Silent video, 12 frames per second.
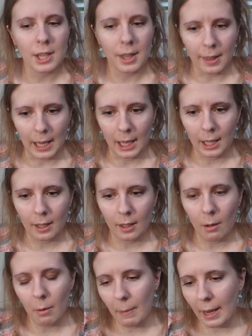think,
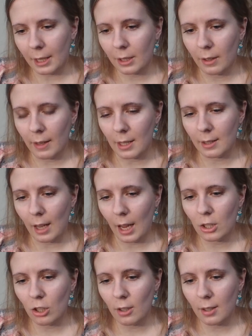coming back to this,
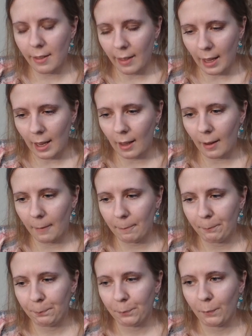I just think
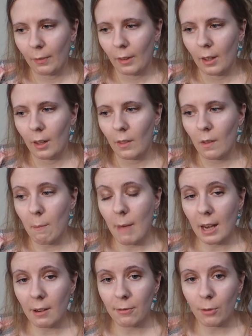the
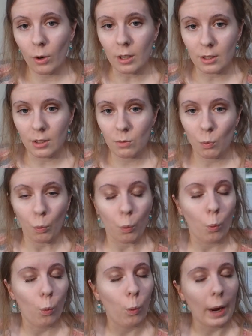metaphor is
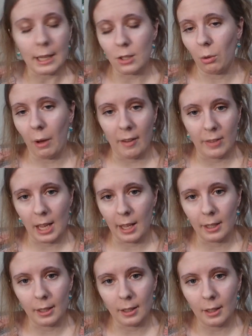way too
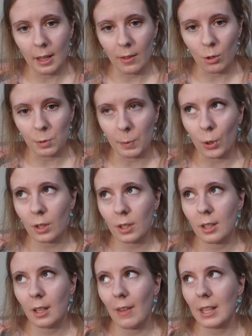heavy-handed in those
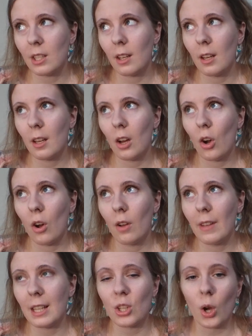books. That's
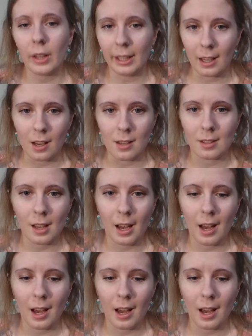all it is.